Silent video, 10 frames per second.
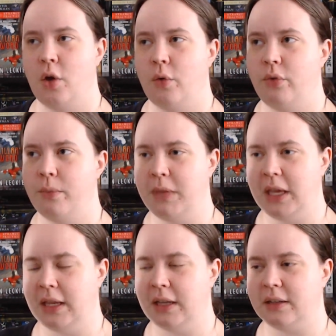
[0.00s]
For
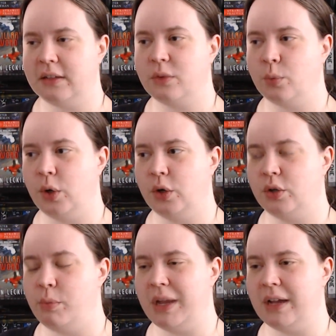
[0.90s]
me, this
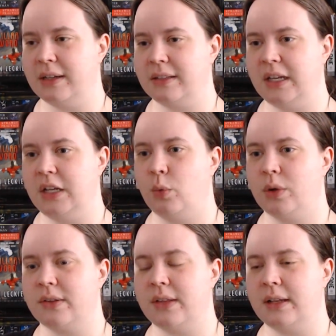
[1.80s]
worked because it
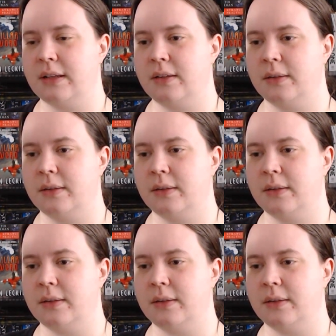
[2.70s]
wasn't